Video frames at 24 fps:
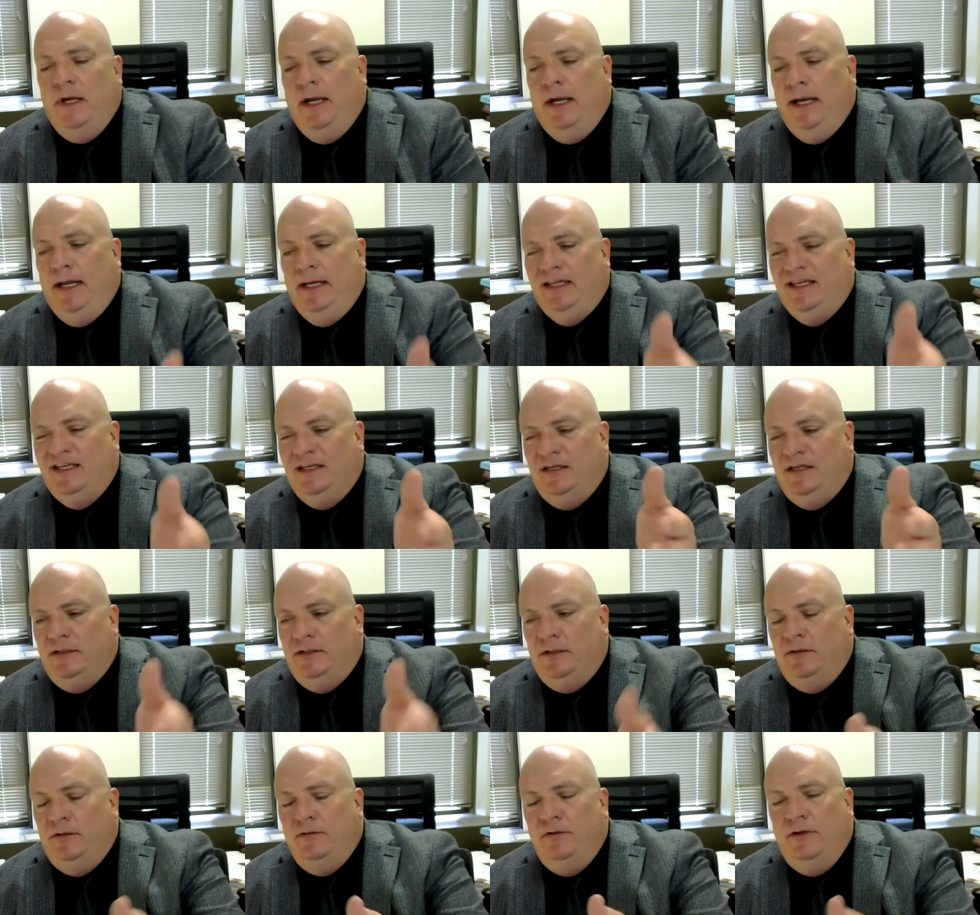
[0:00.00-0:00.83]
And
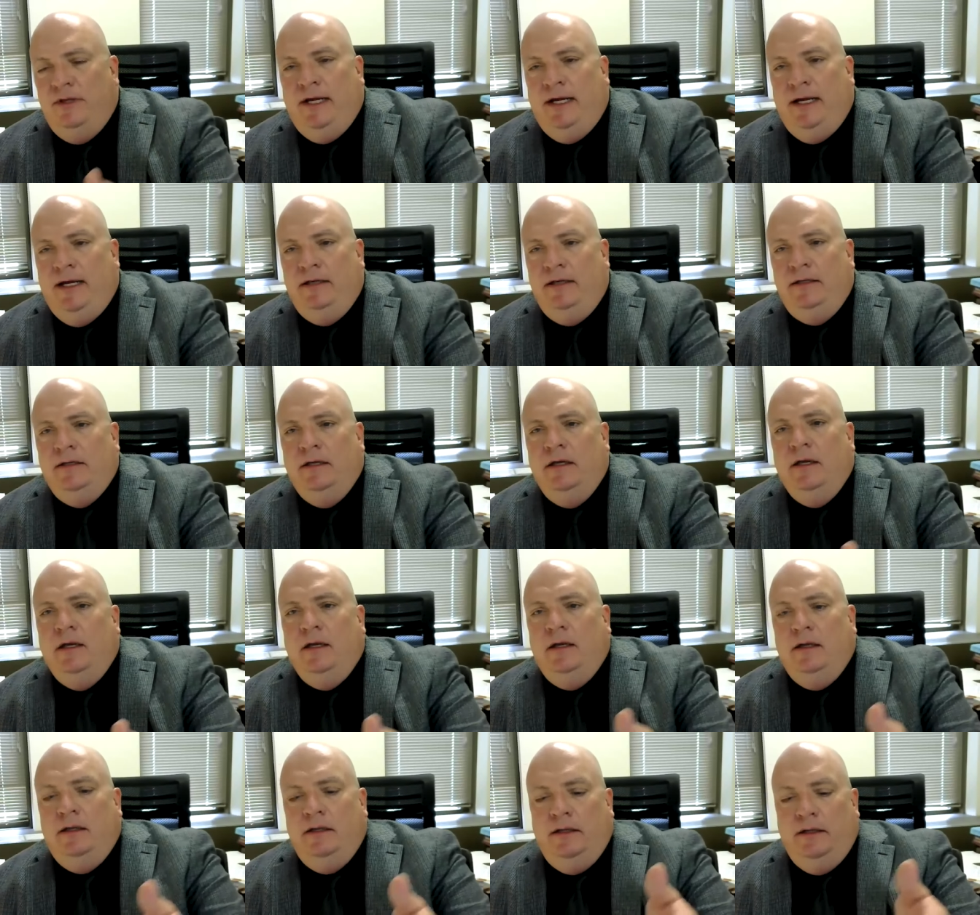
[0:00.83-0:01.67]
so that
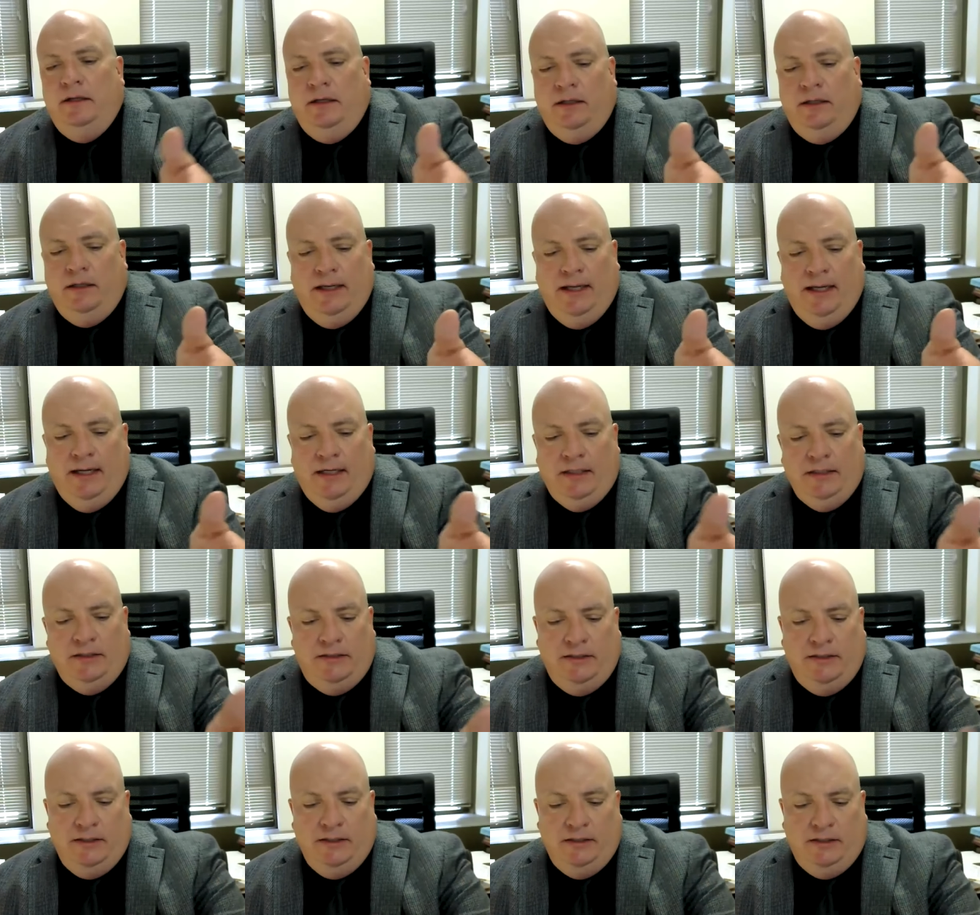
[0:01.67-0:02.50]
uh,
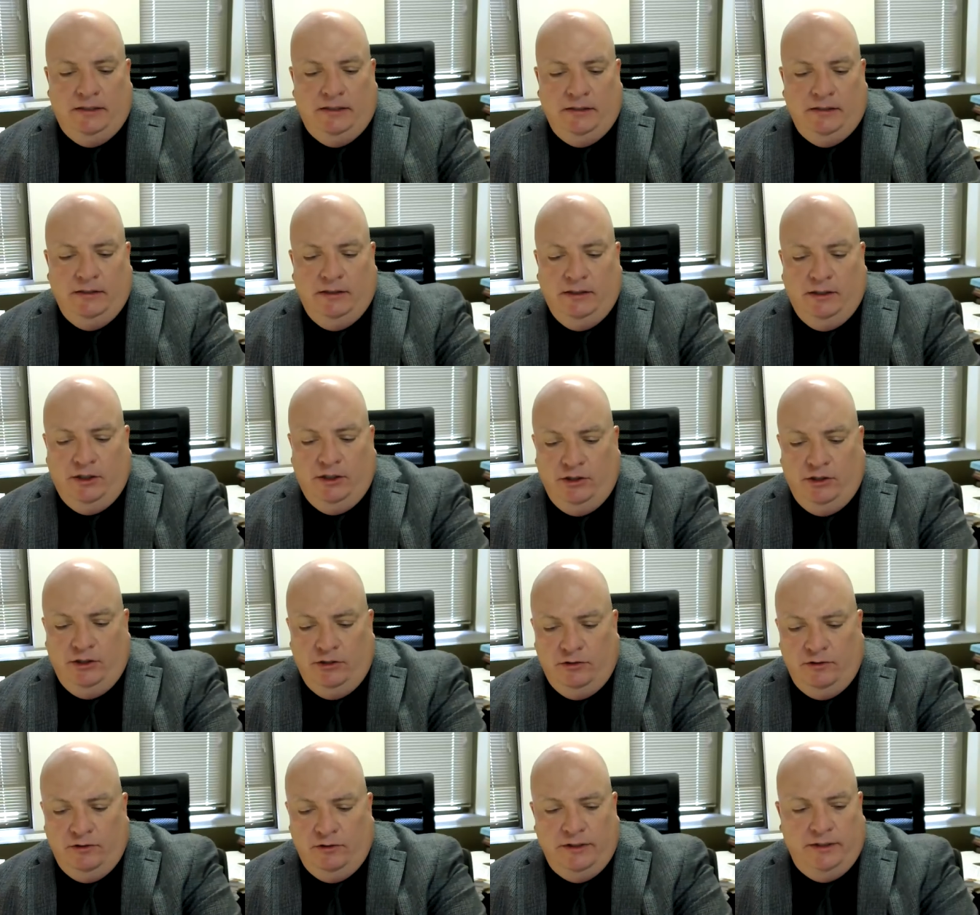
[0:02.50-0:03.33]
as this, the
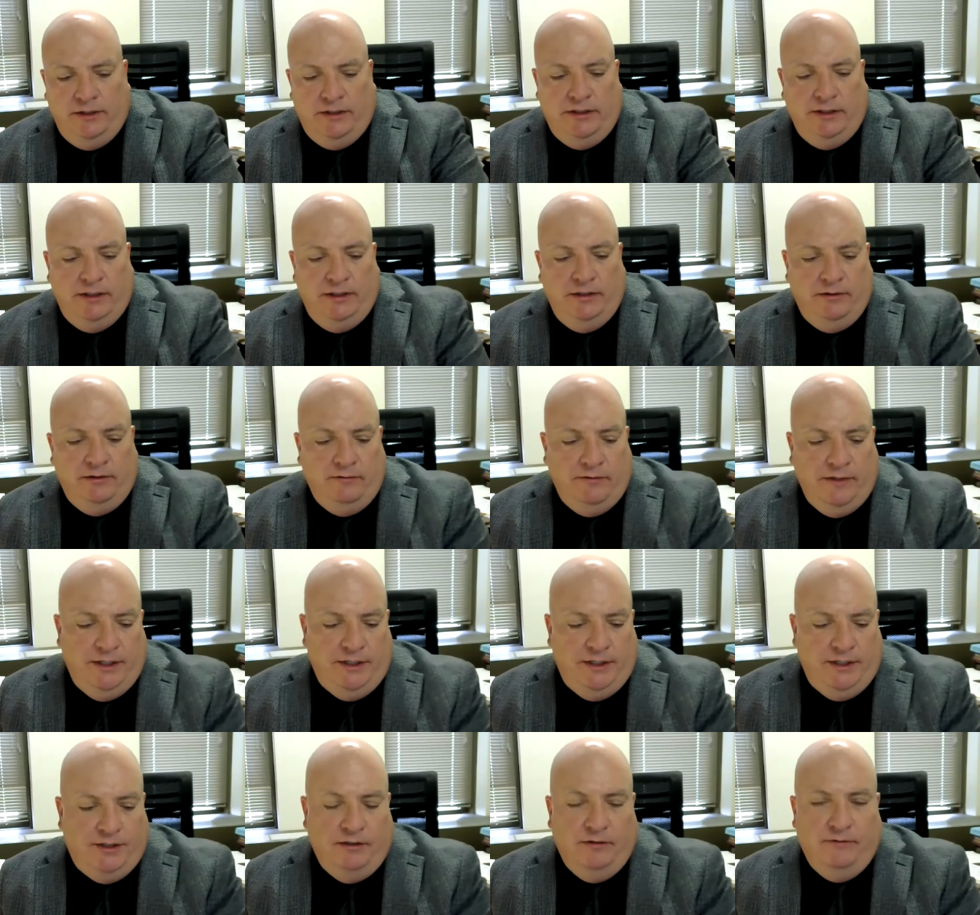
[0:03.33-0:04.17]
current
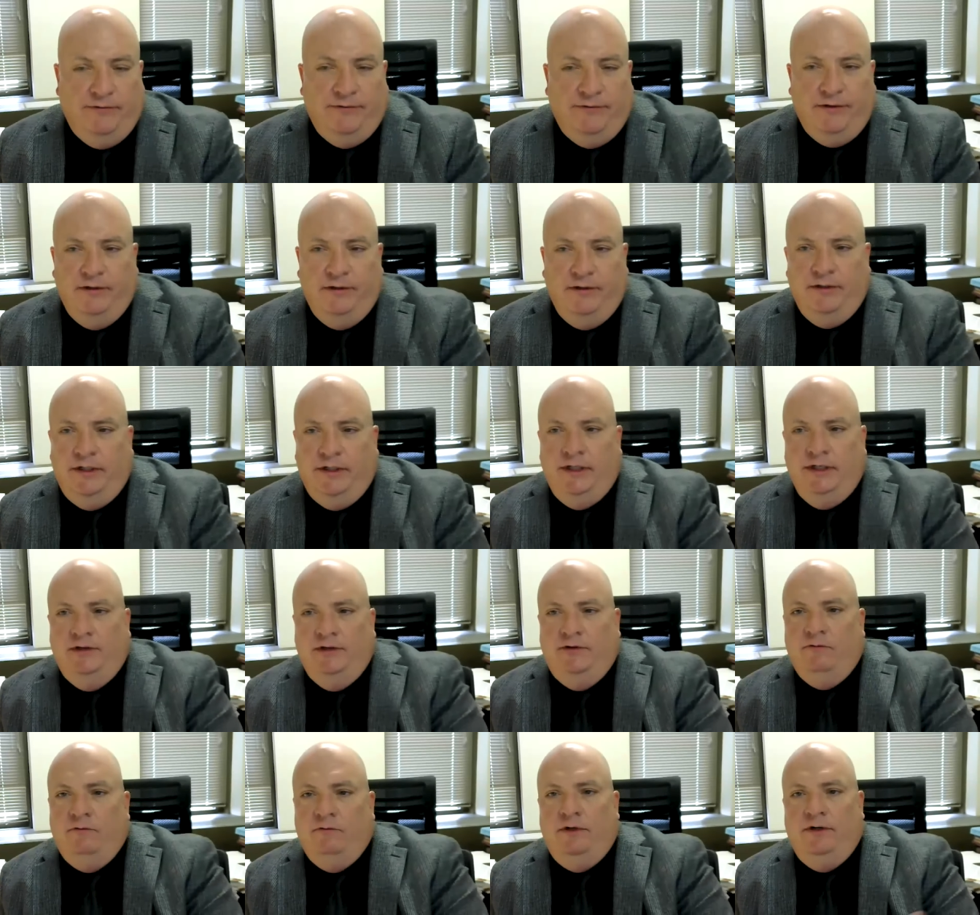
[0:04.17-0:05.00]
iteration of
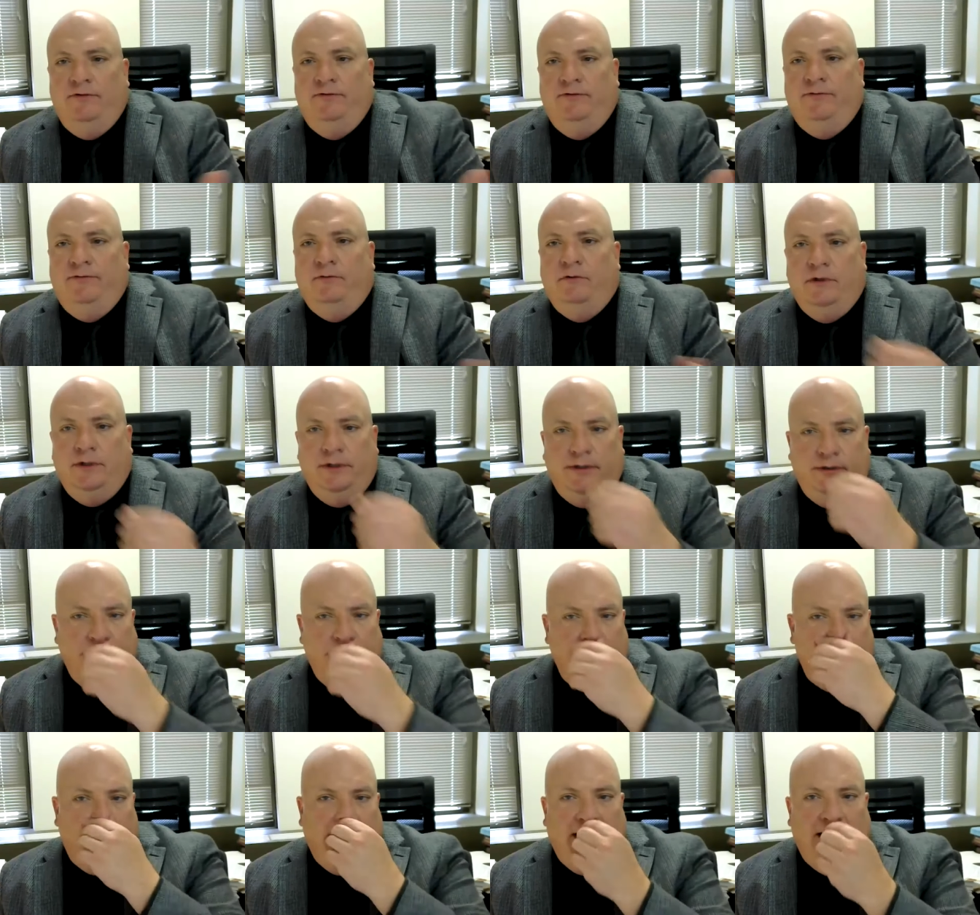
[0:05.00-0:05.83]
1324
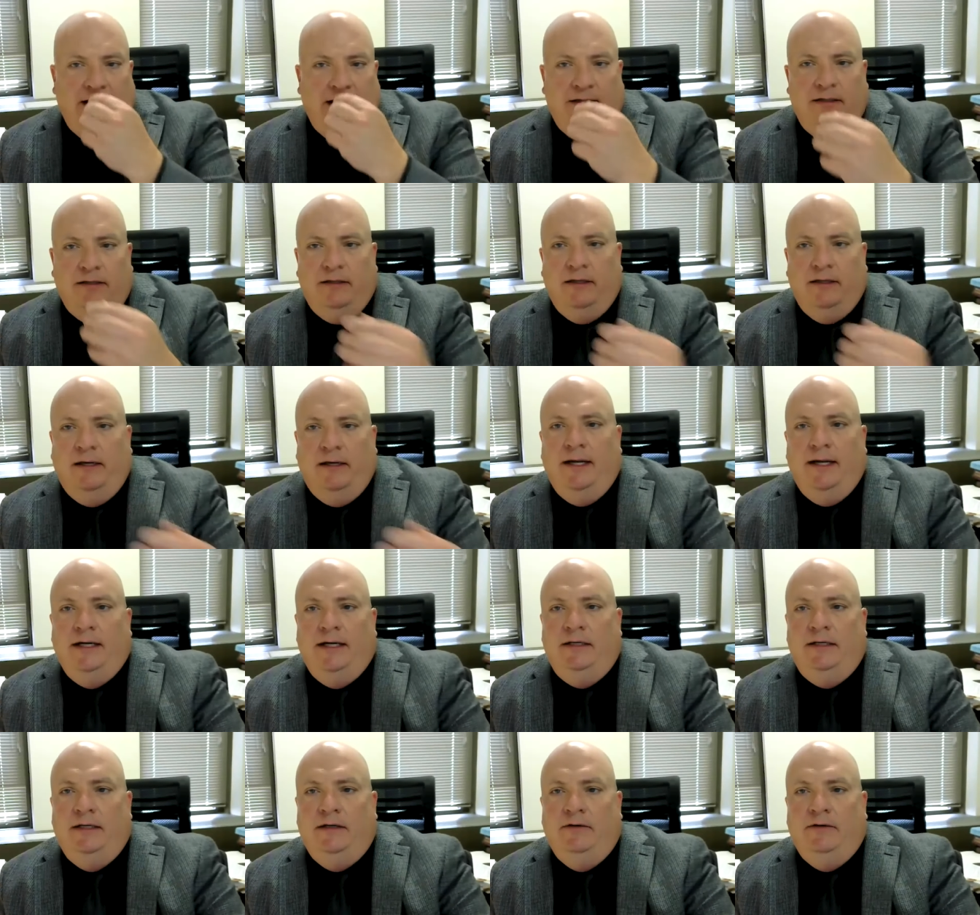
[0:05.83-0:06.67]
goes back to the
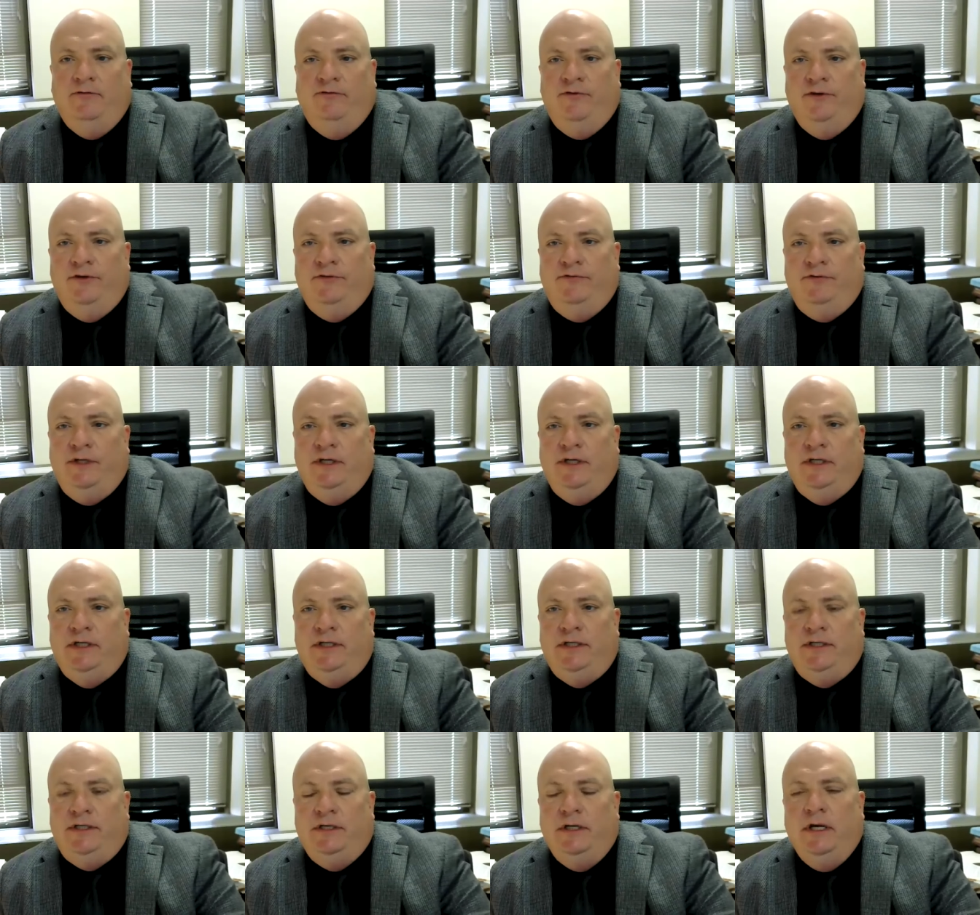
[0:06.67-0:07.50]

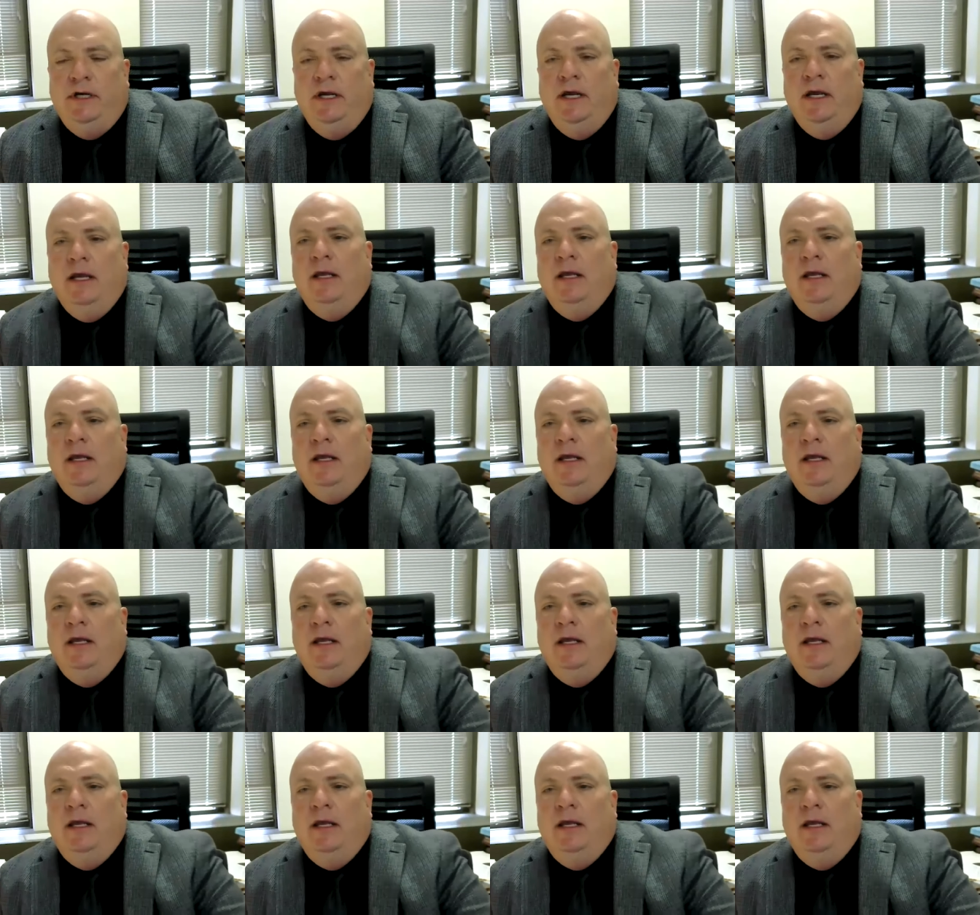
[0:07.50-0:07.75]
1950s,